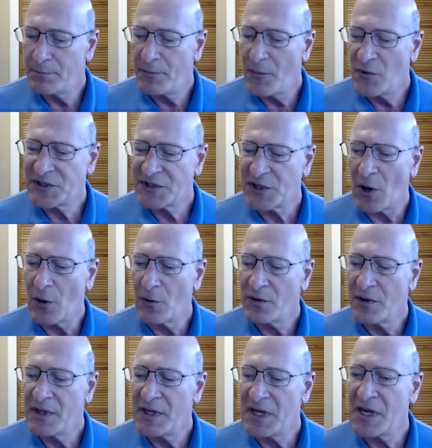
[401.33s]
So
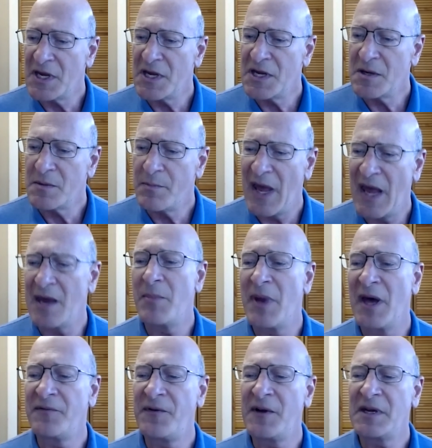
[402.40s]
the pay and
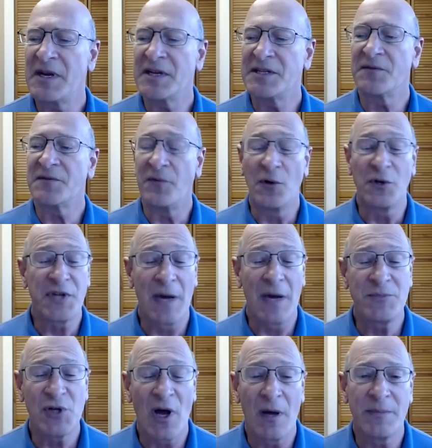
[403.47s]
benefit, it's a full-time
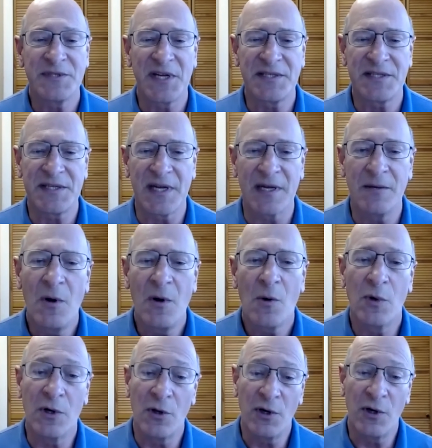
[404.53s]
job, as I said.
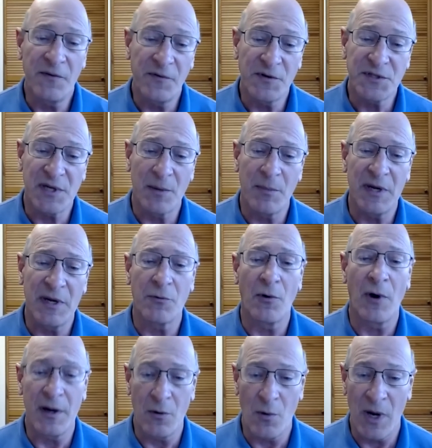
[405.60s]
We're looking for somebody
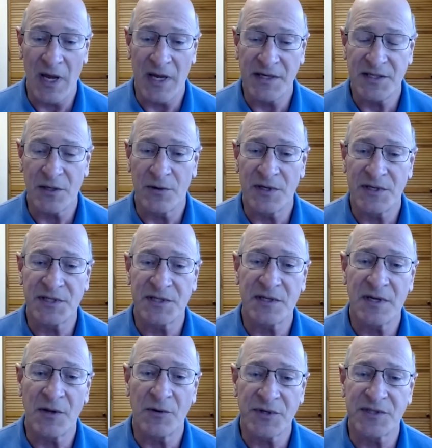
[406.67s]
right away, so
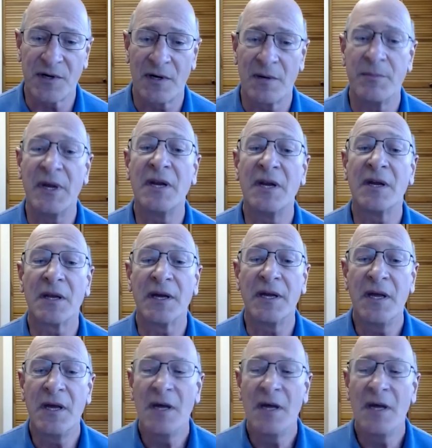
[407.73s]
it'll start immediately.